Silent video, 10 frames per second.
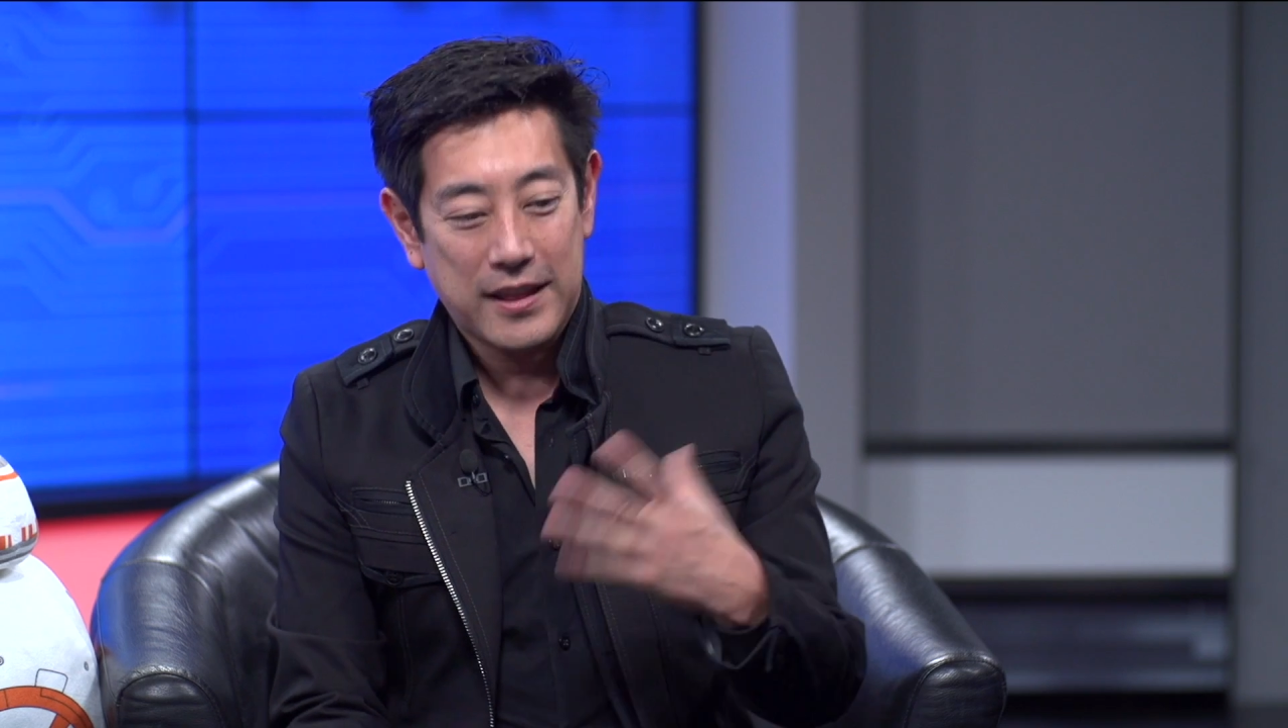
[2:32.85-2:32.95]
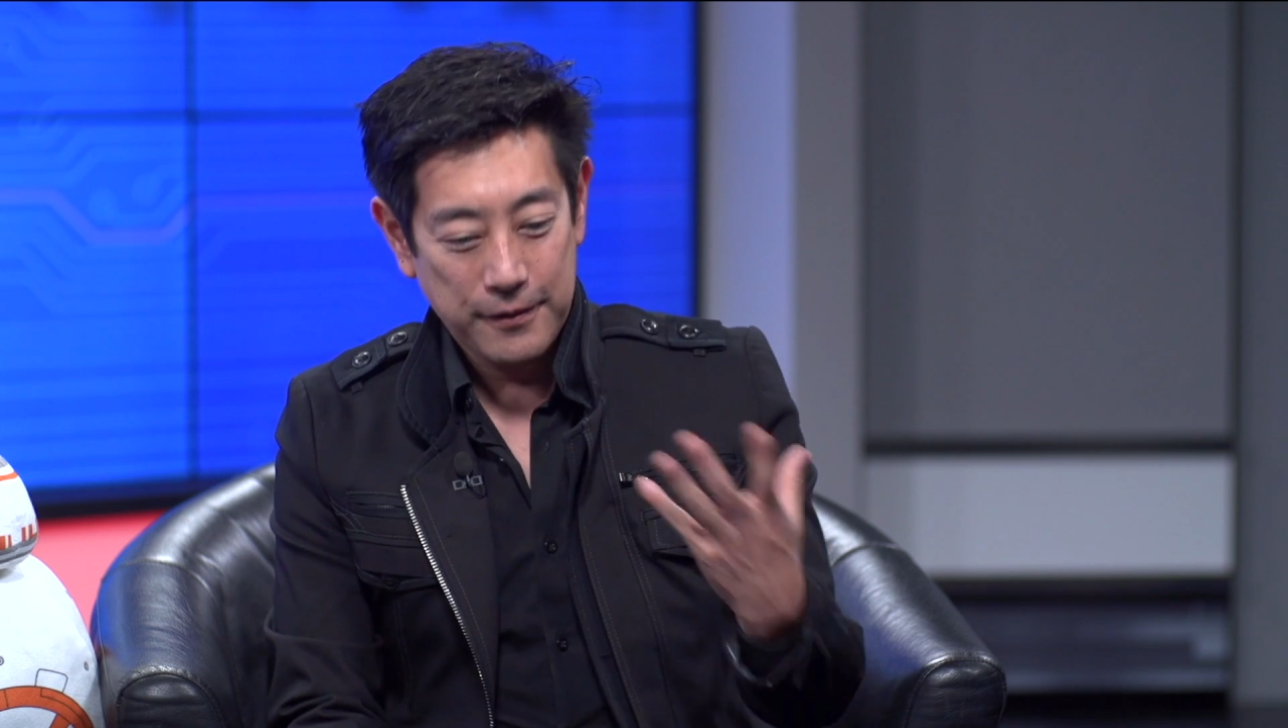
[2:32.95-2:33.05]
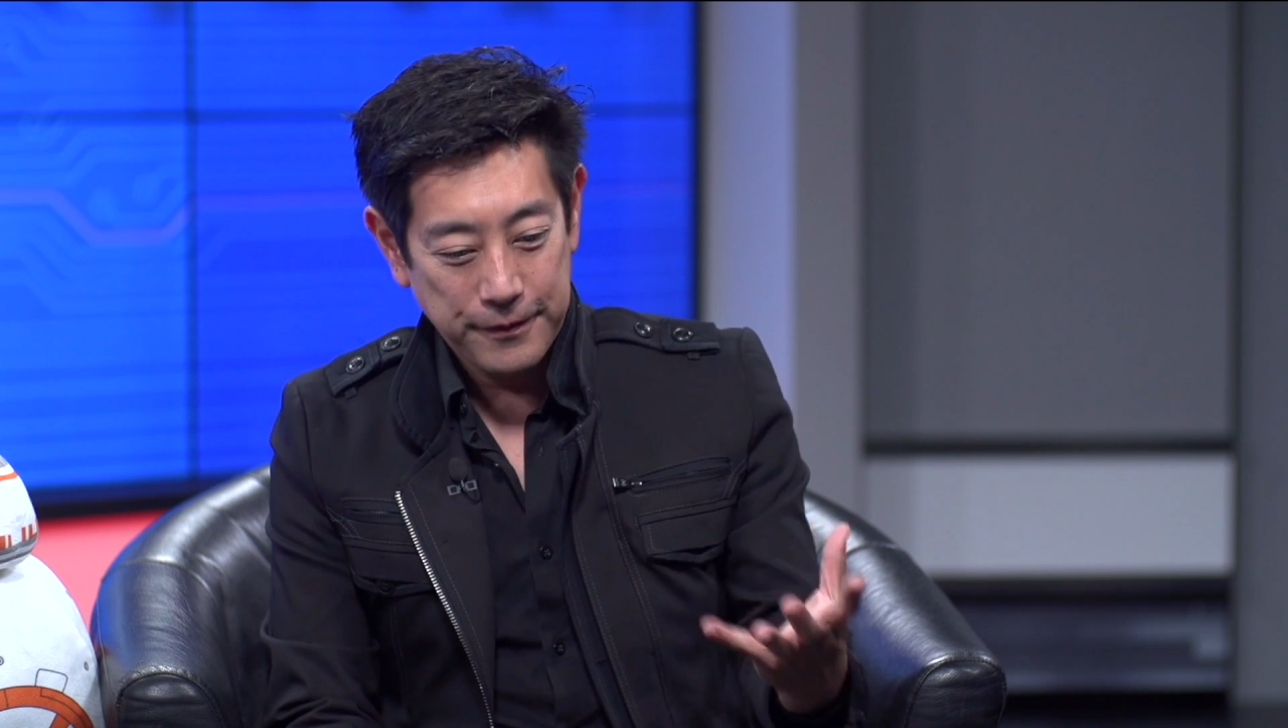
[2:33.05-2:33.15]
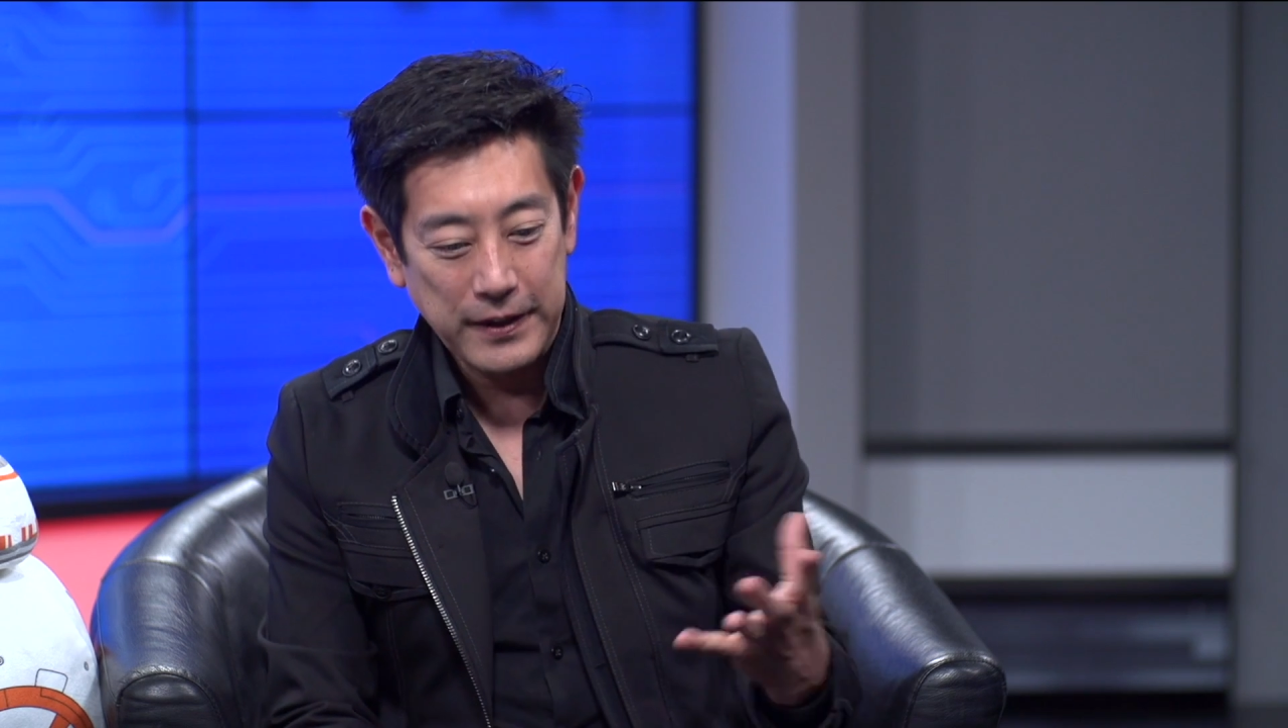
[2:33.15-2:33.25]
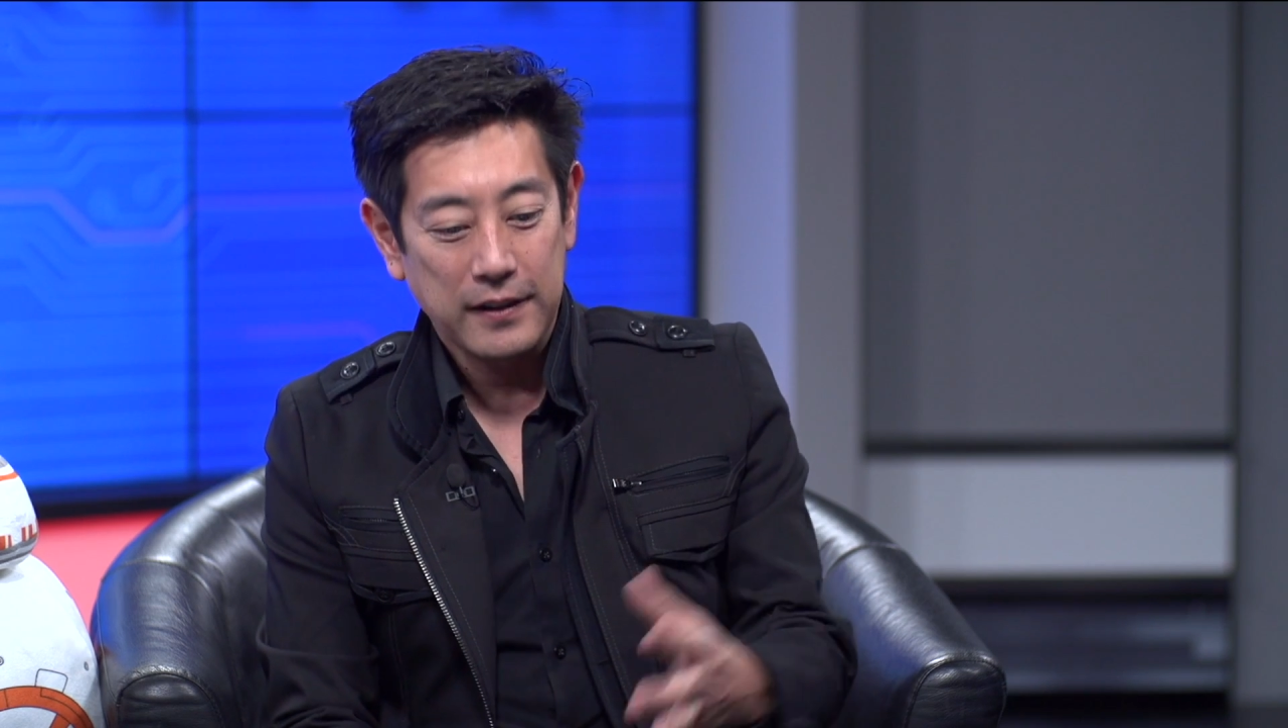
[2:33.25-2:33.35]
the
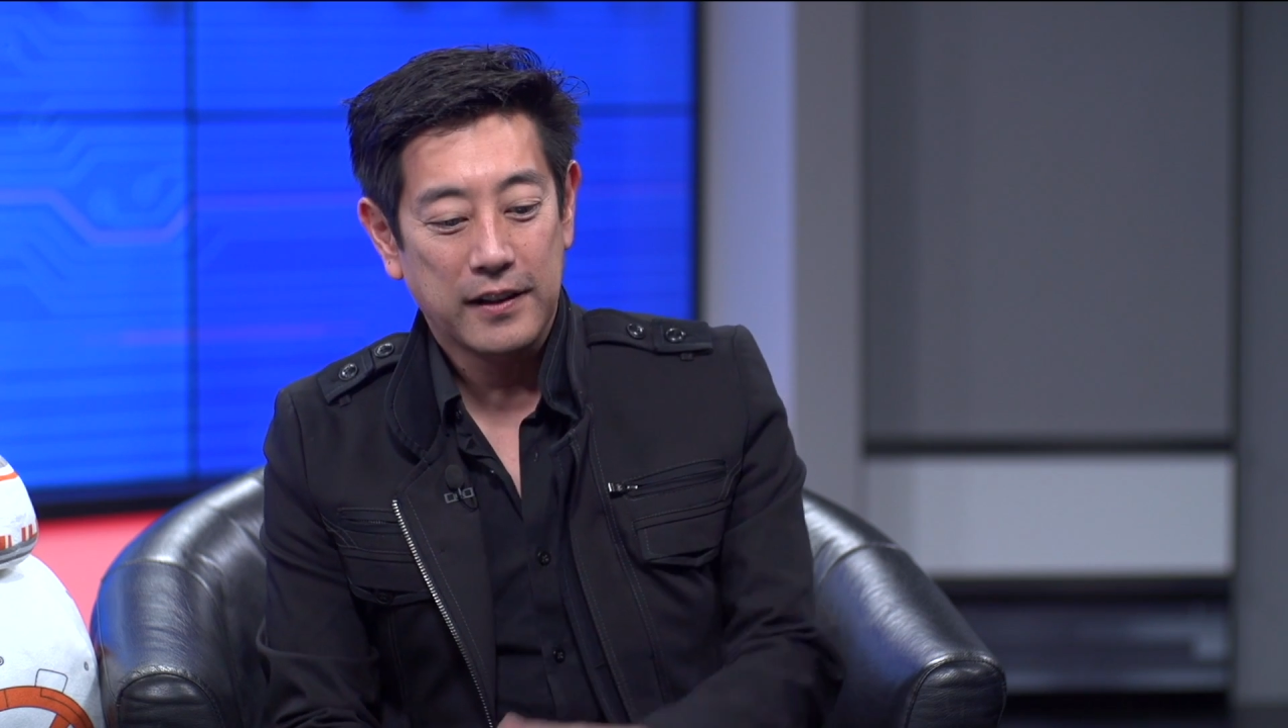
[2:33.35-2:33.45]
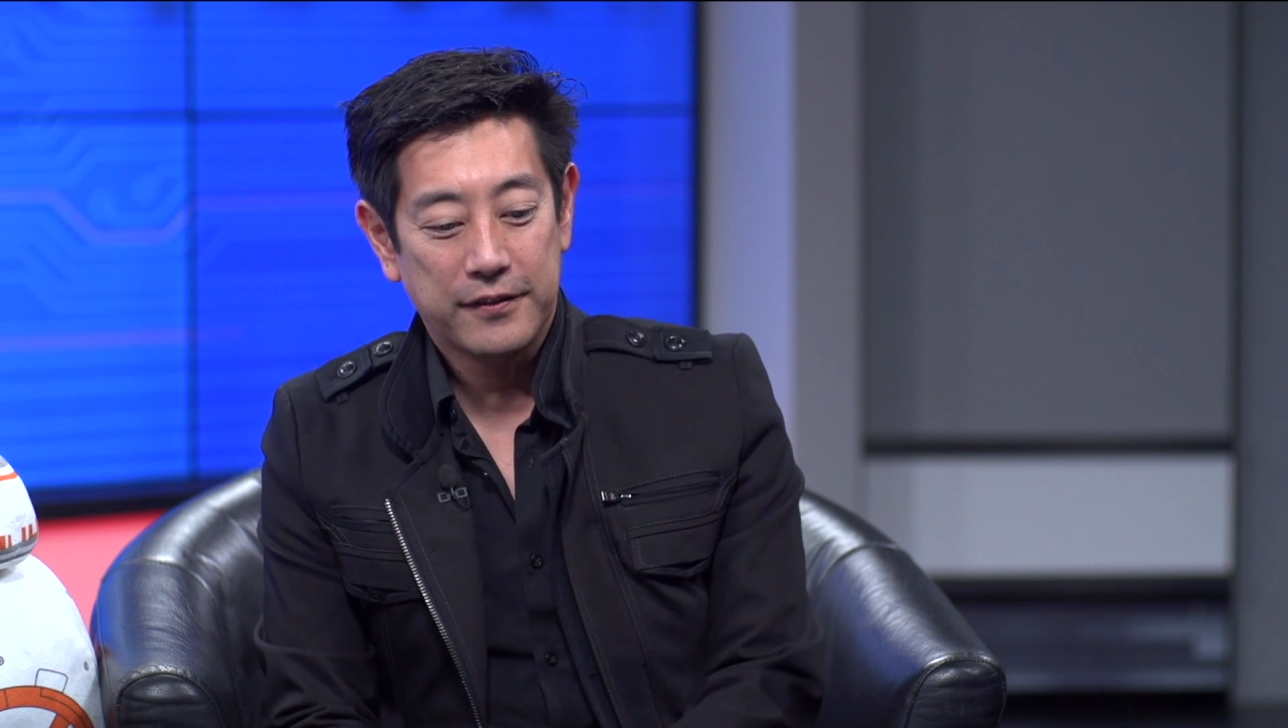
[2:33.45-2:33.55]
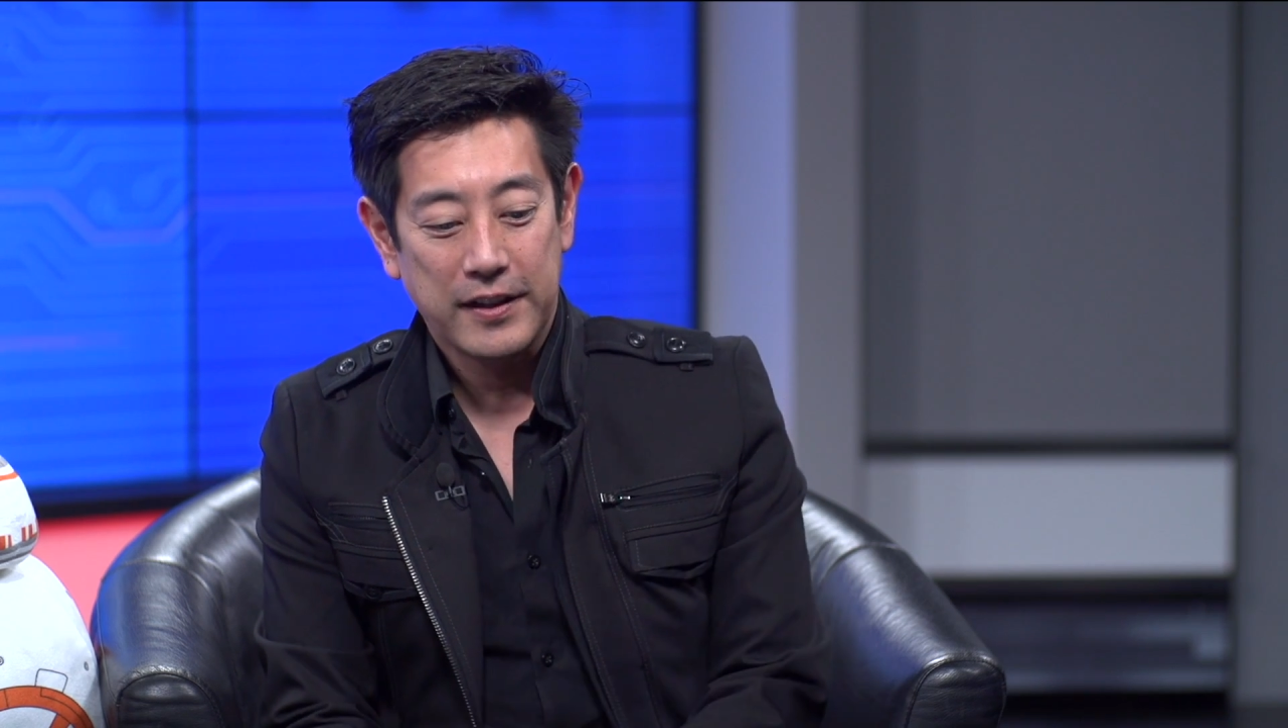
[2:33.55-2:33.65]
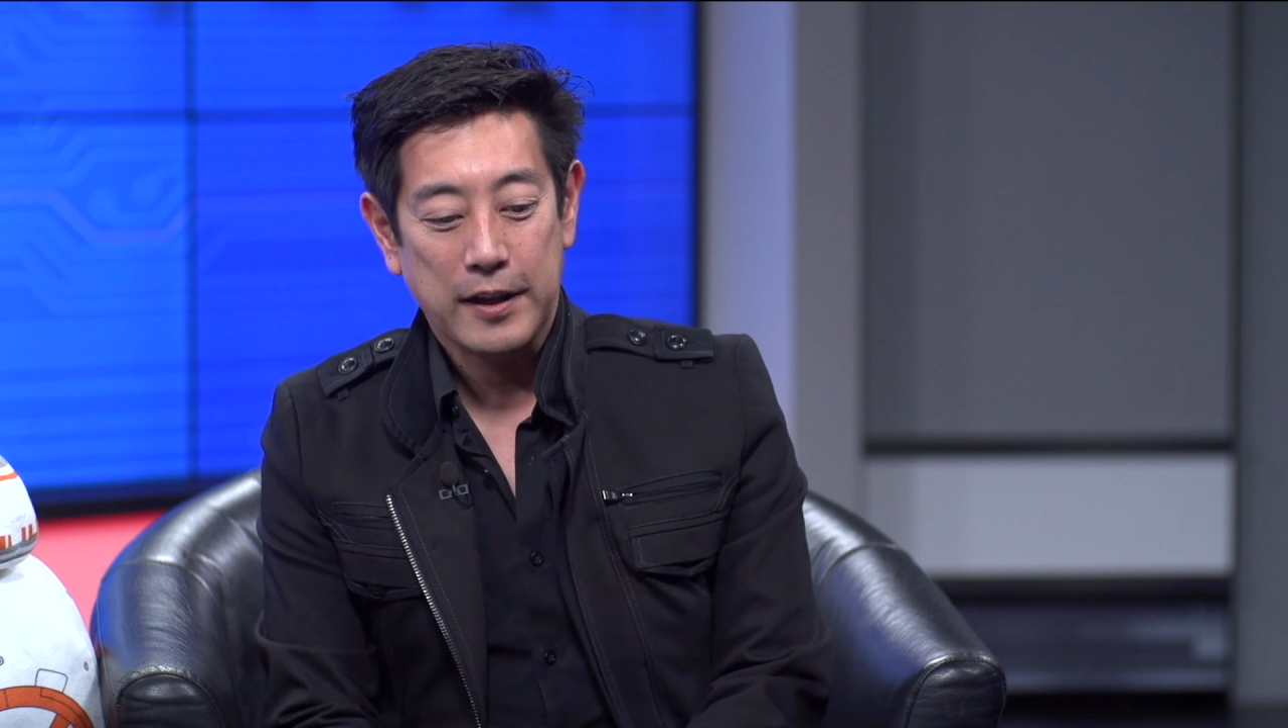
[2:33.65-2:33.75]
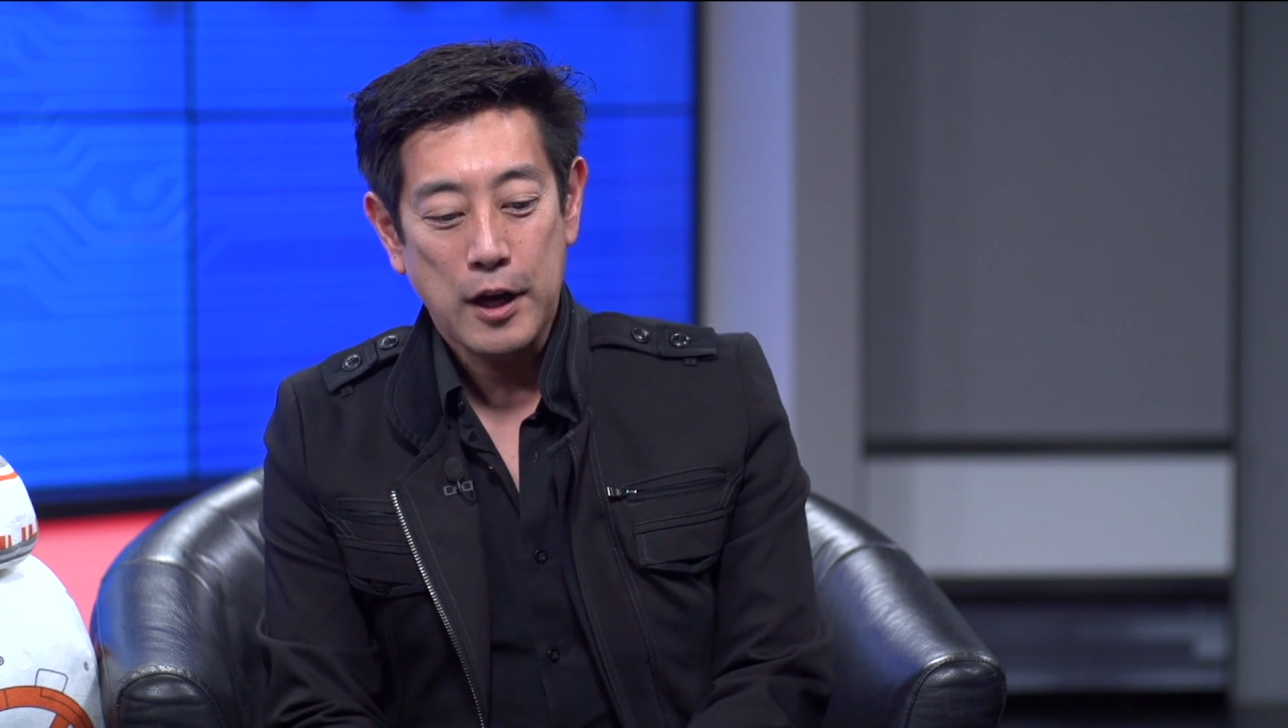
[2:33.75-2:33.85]
feel
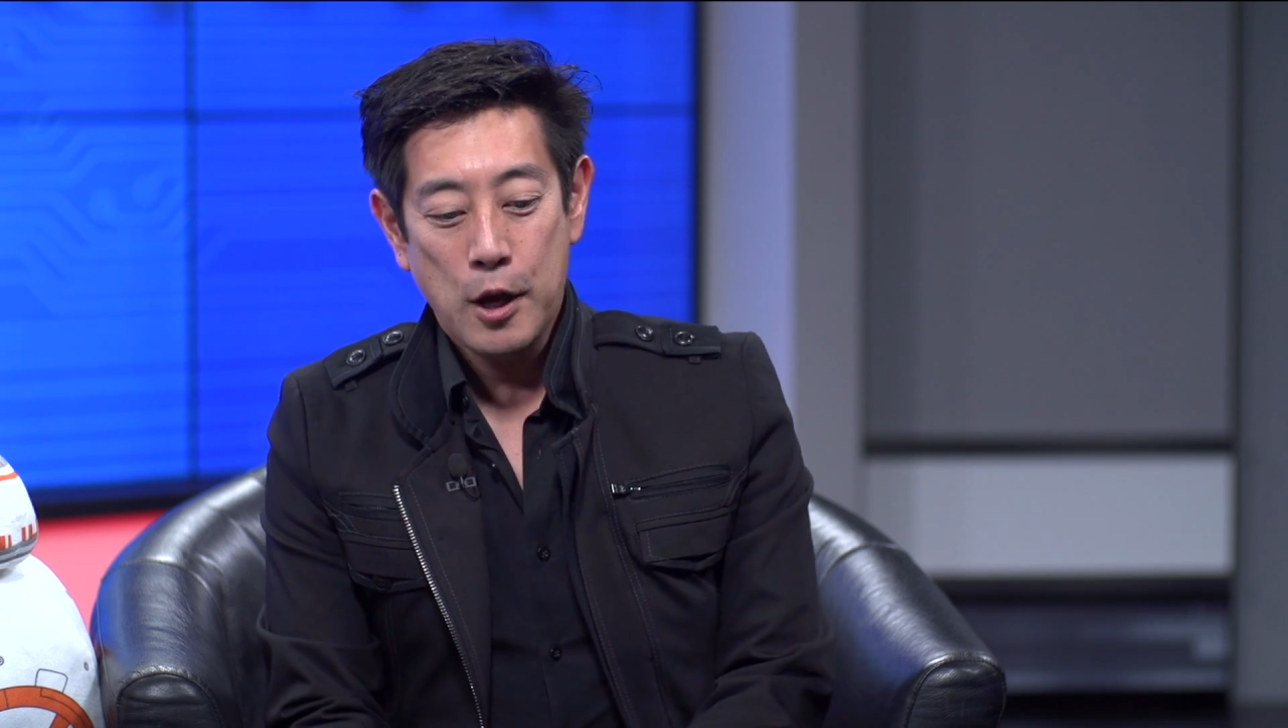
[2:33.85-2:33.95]
of it.